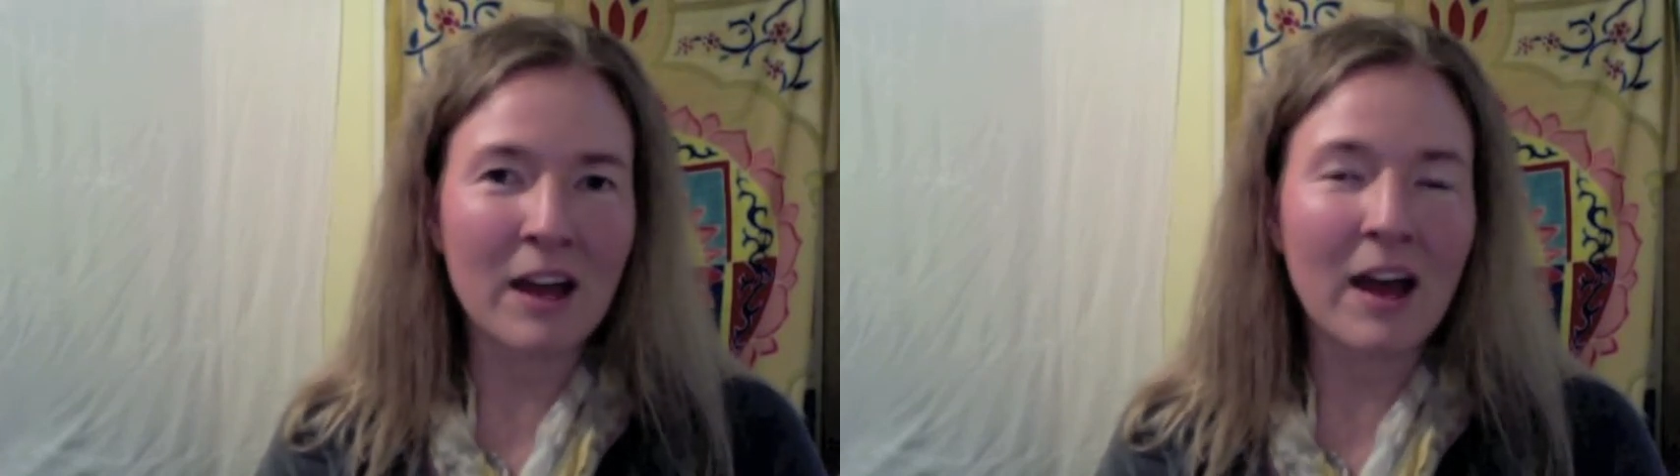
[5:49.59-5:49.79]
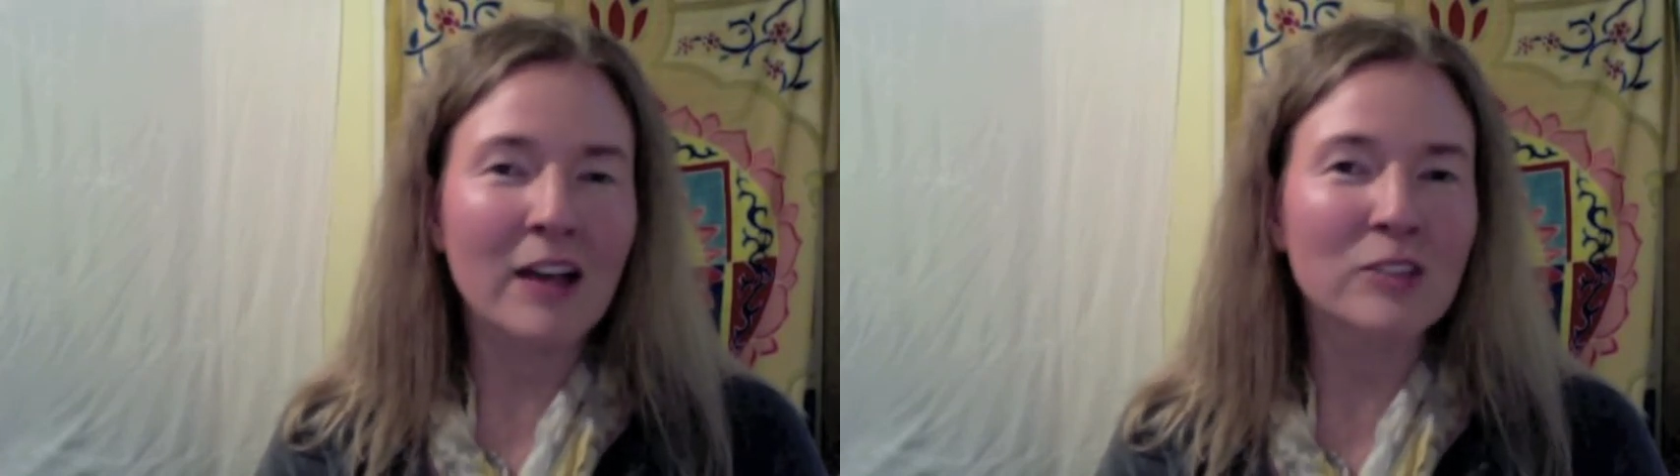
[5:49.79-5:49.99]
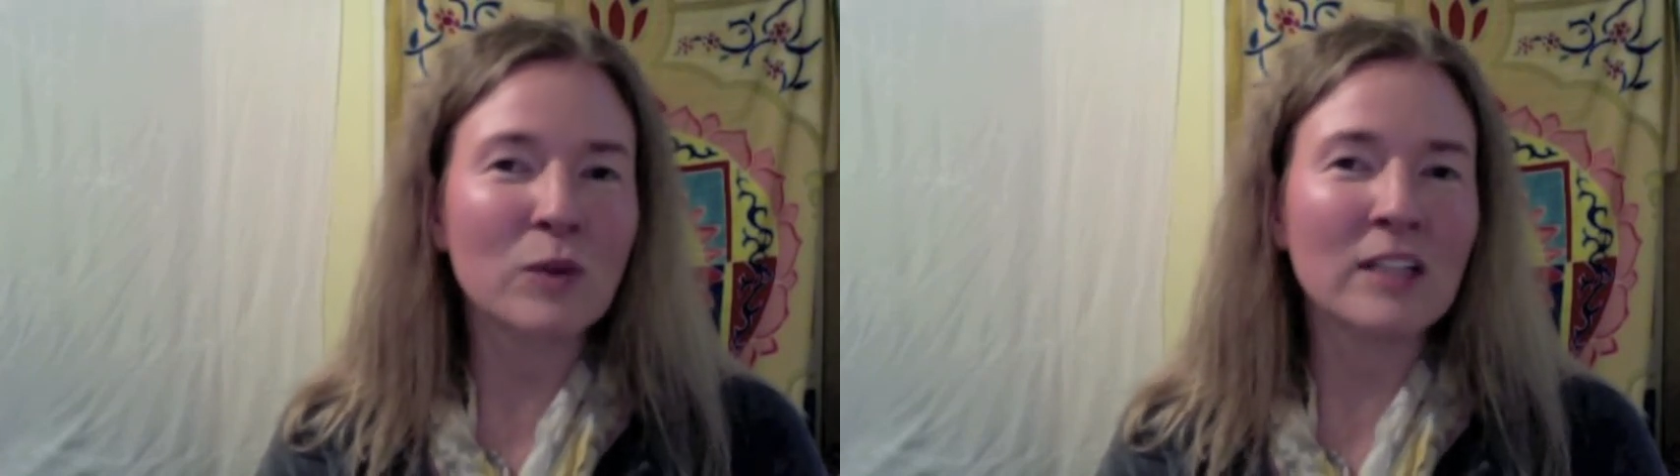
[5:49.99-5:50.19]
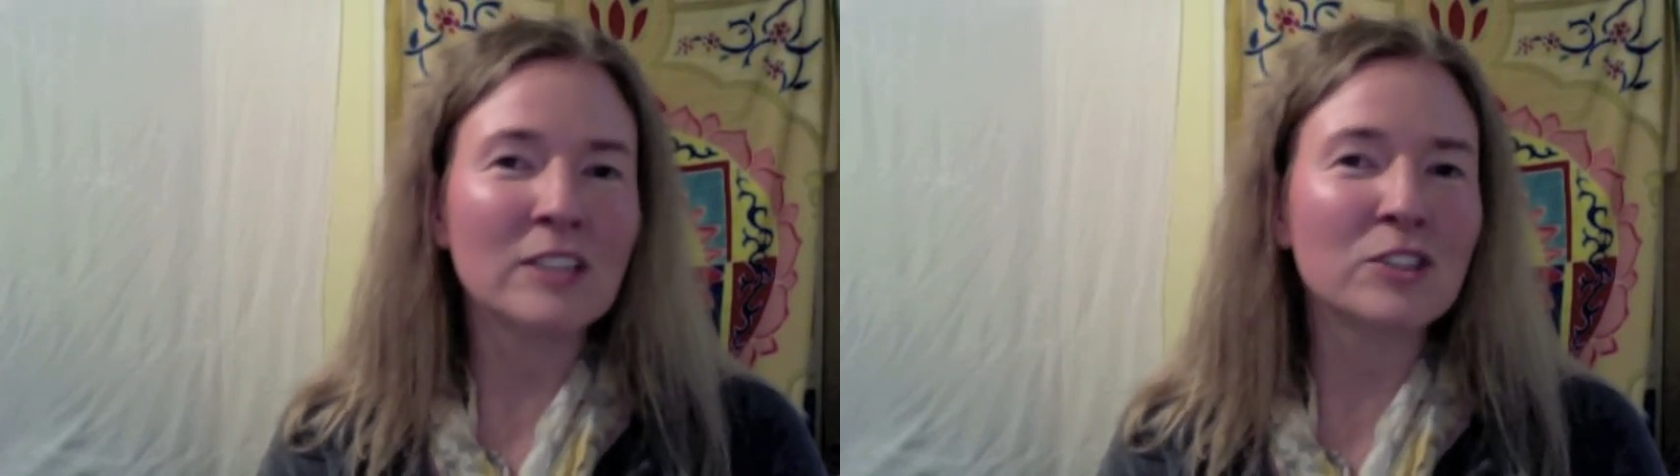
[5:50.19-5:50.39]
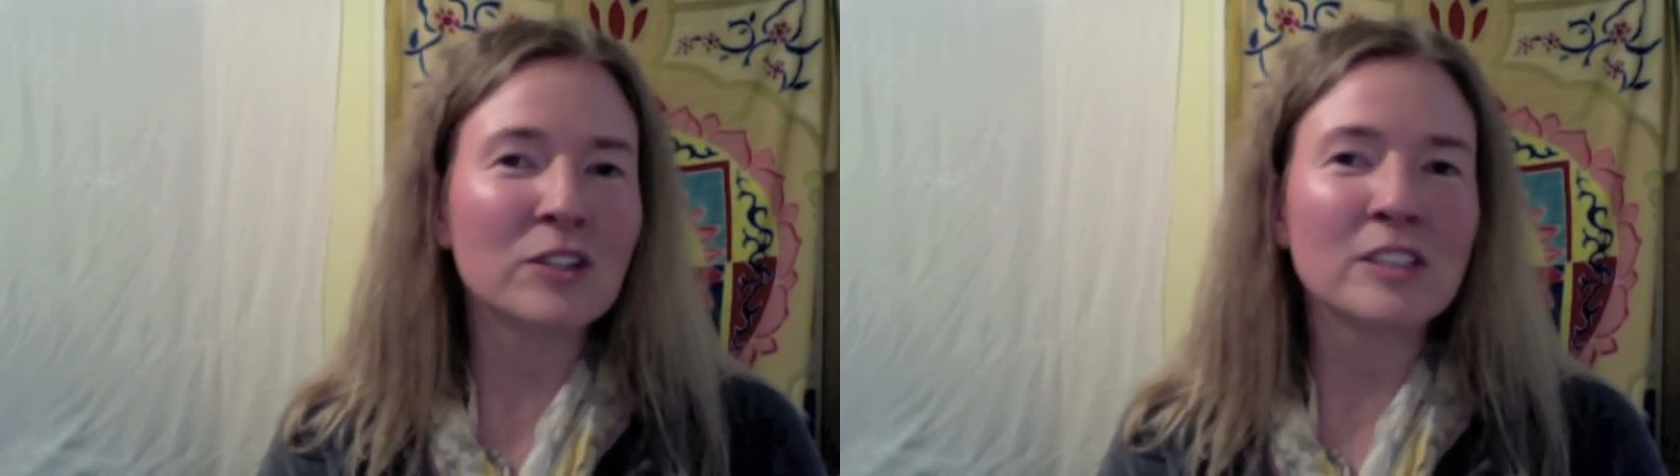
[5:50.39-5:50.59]
as well as
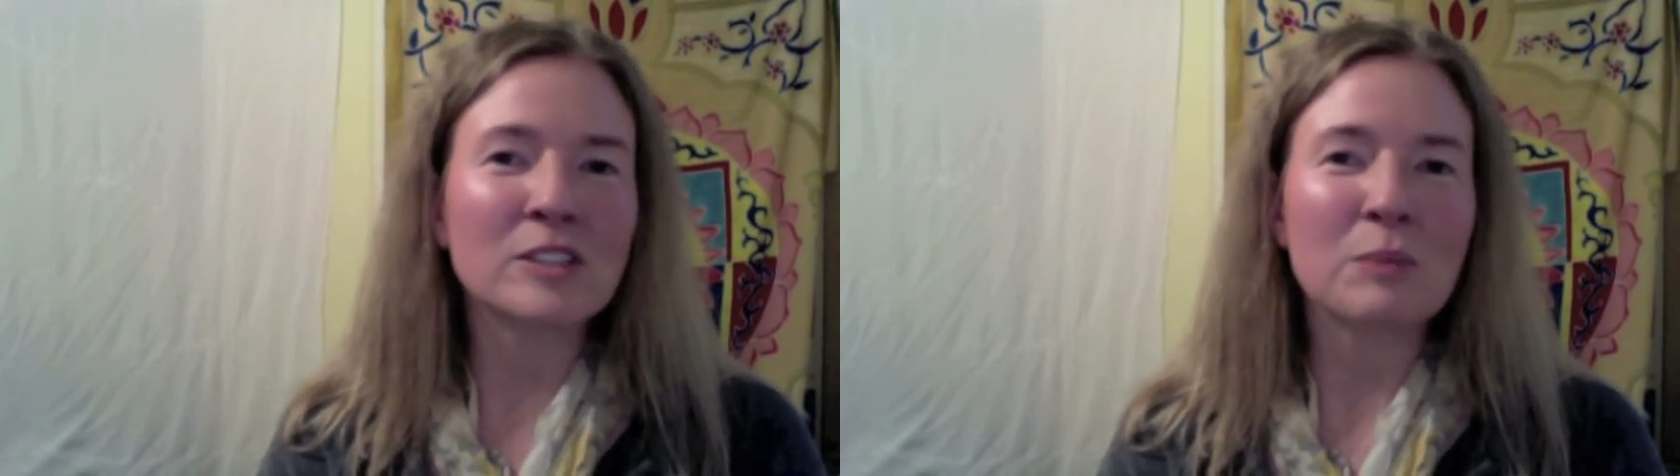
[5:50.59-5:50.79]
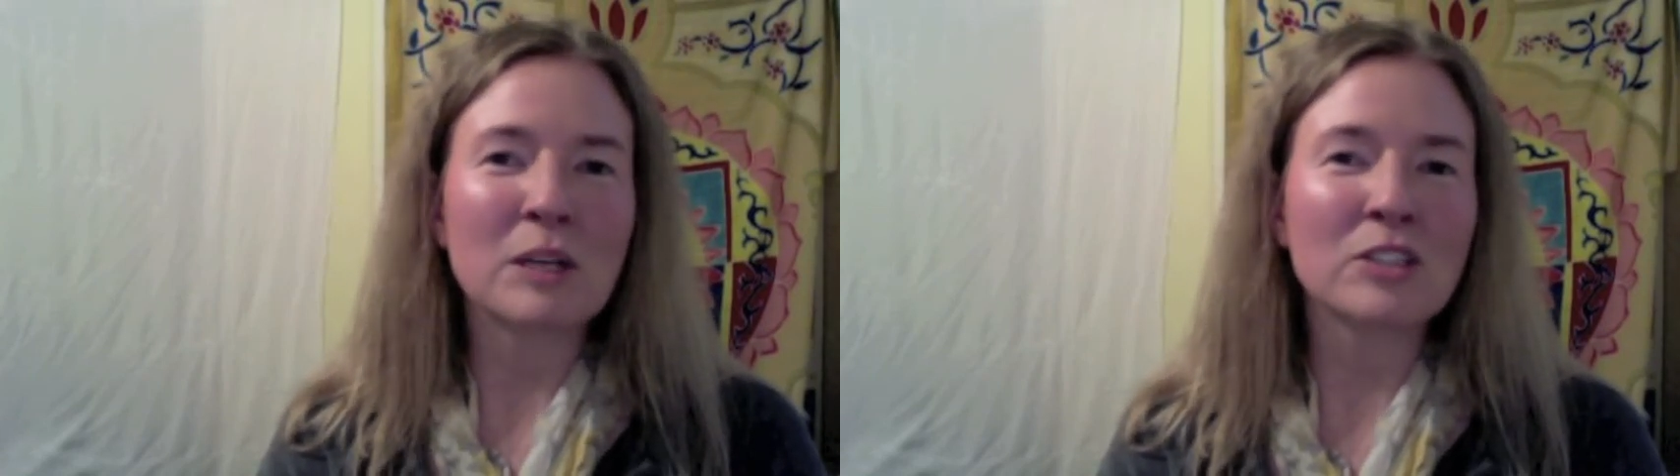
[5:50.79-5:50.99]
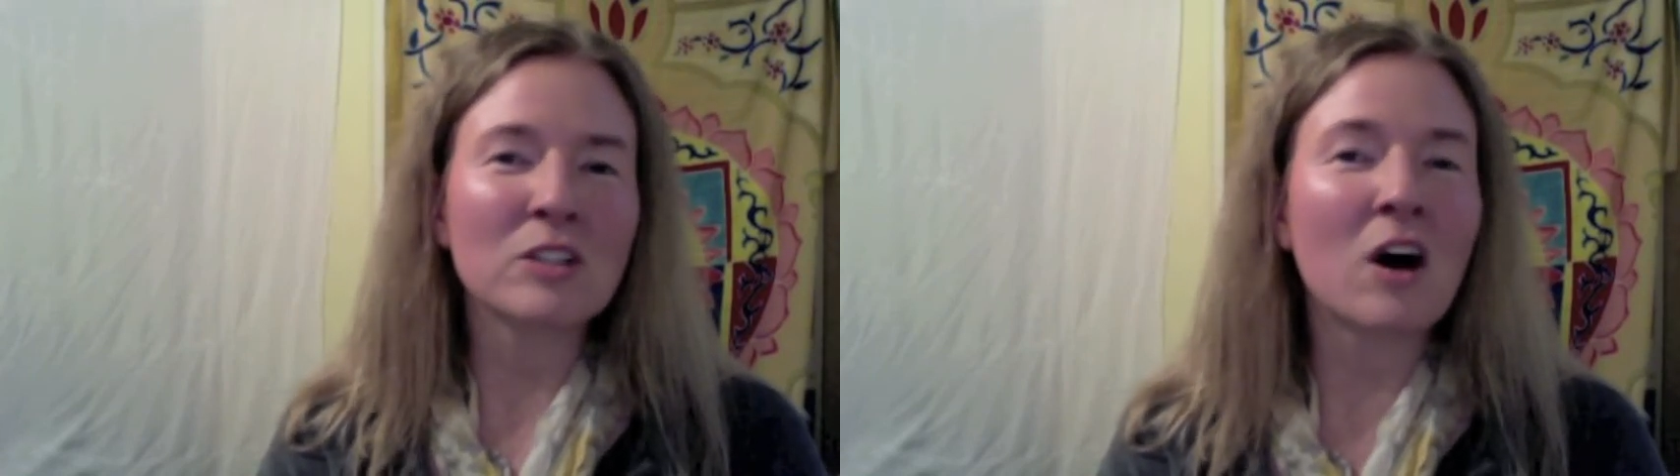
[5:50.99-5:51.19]
during special